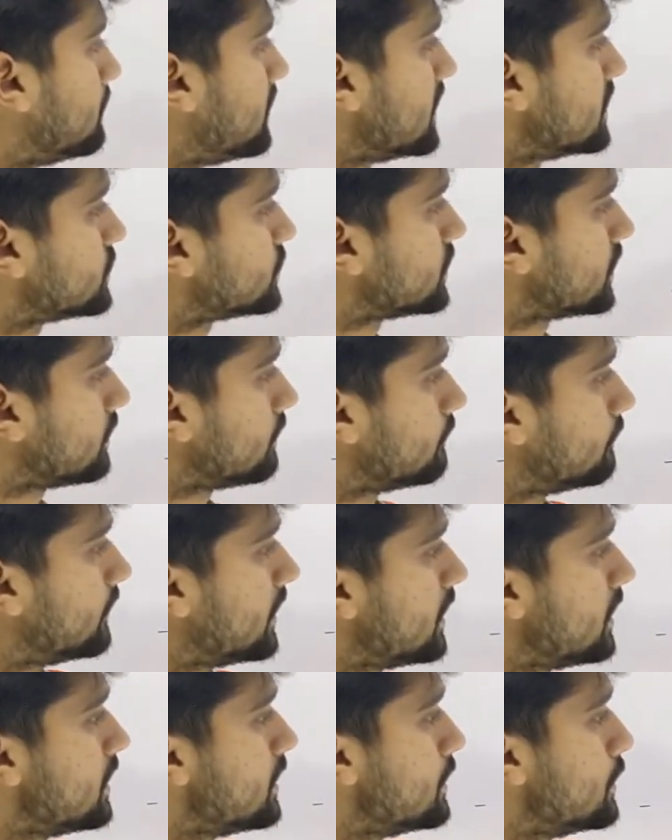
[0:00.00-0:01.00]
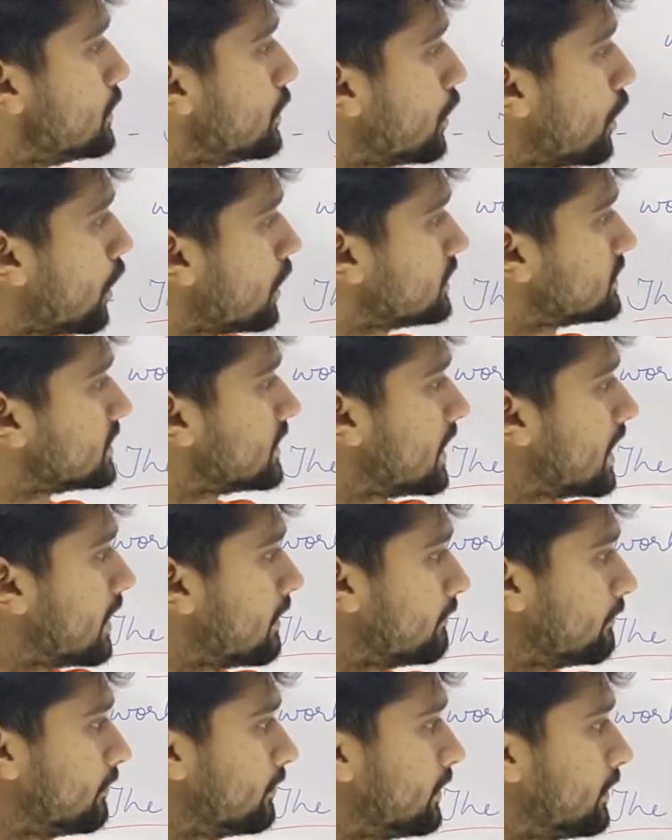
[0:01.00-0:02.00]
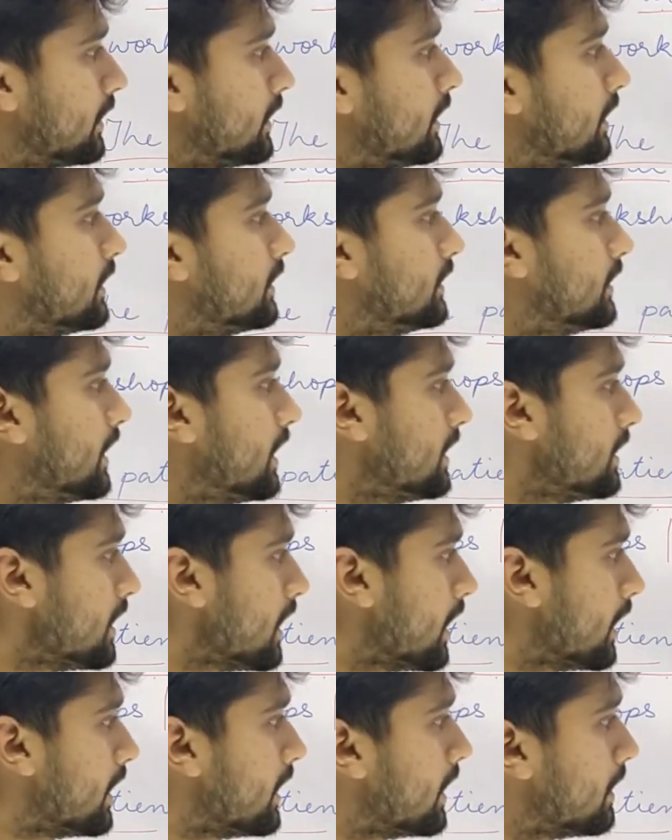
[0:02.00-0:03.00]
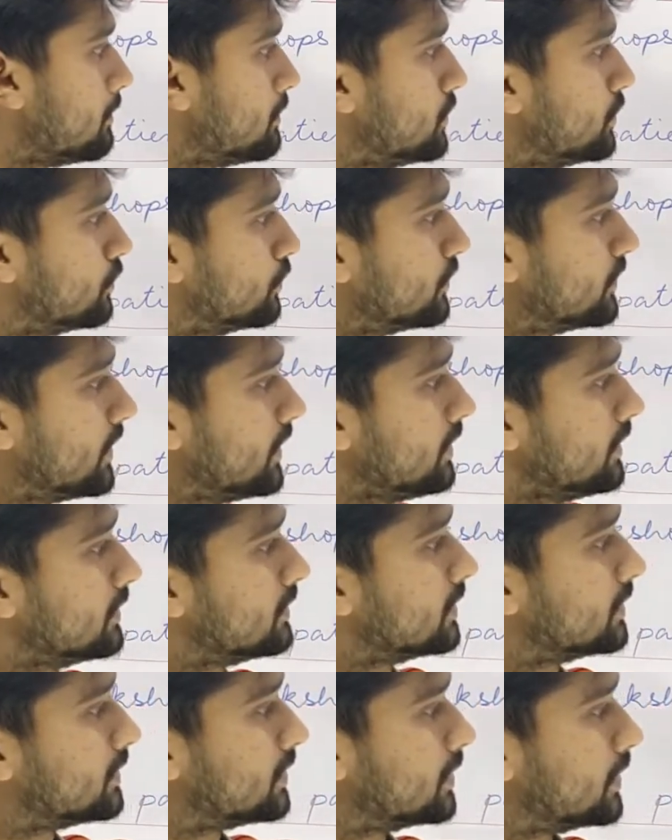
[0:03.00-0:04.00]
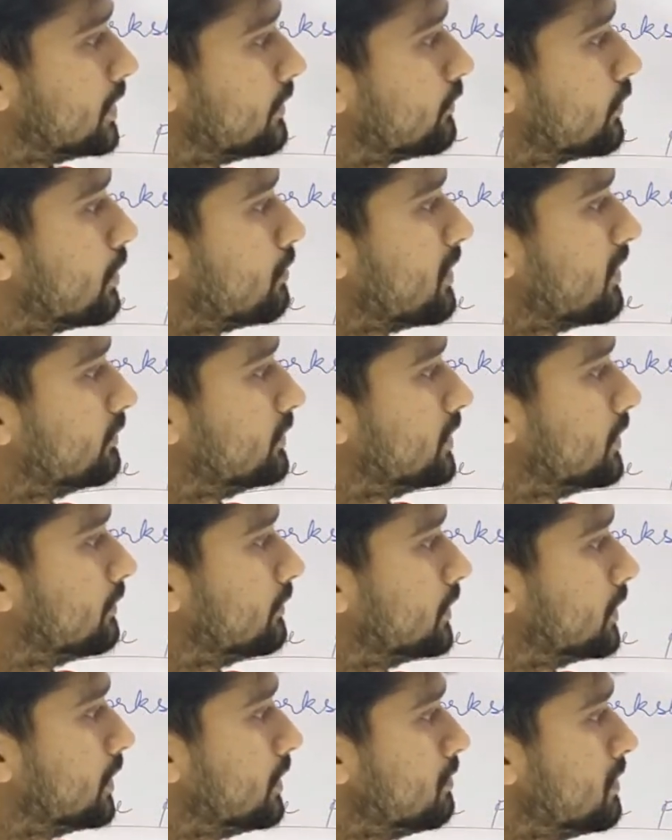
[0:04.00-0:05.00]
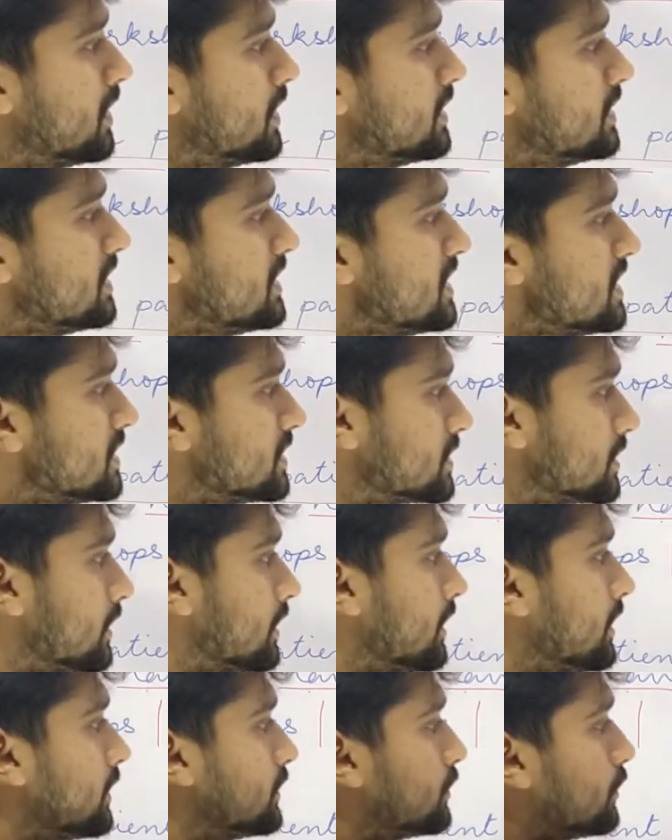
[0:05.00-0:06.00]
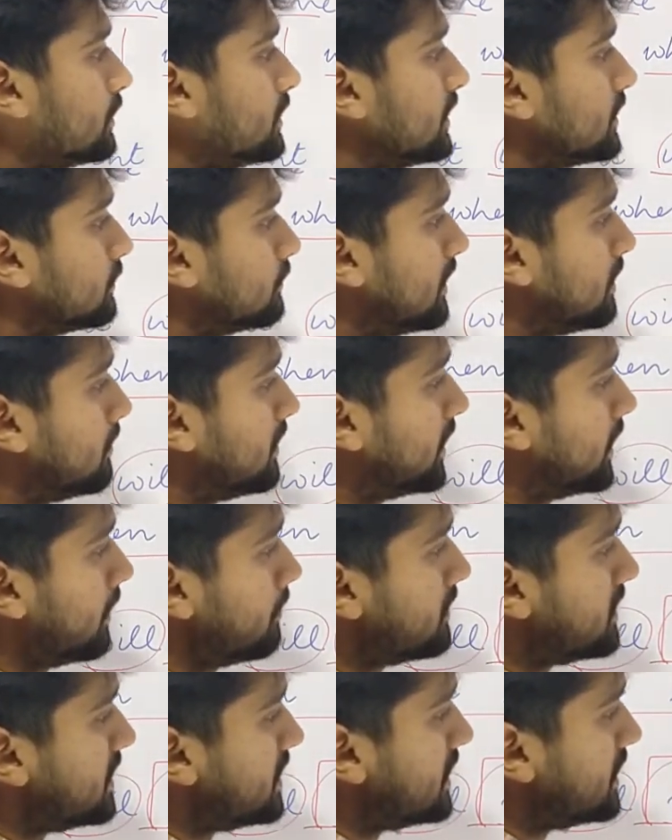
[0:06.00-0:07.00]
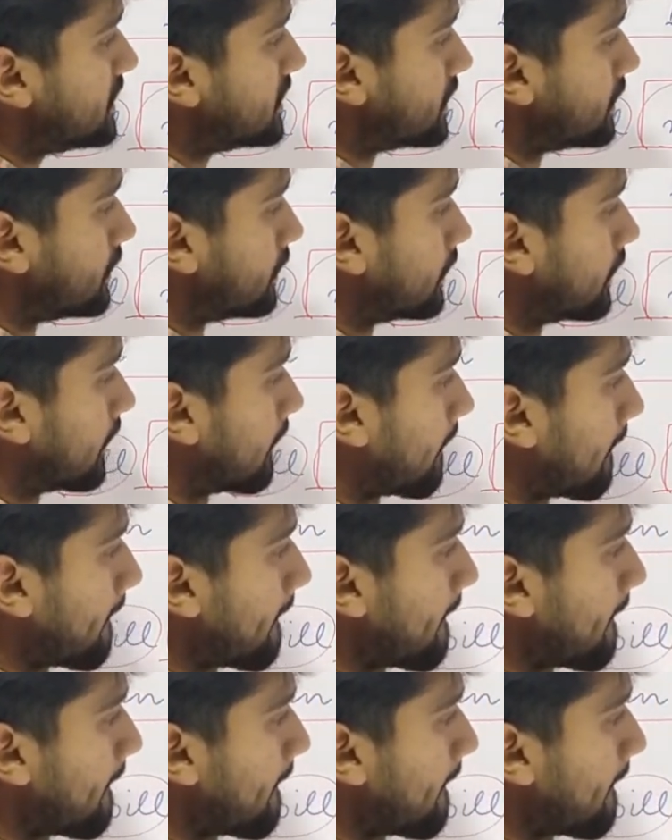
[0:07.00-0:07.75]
the patient will not have. Then I am using the third form of the verb eat. So this will become eaten.